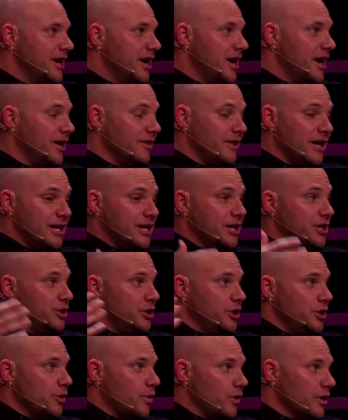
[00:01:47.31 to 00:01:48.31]
like in
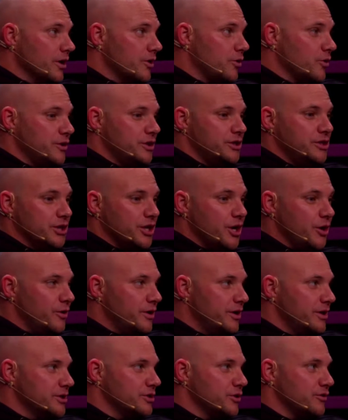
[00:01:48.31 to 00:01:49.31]
New York or the
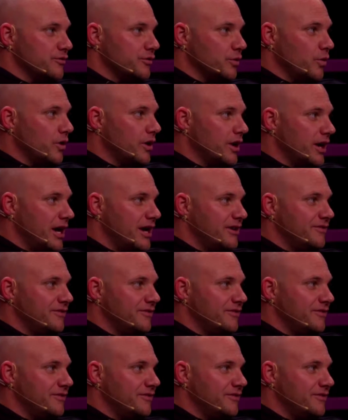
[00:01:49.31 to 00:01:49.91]
Dakotas or Florida,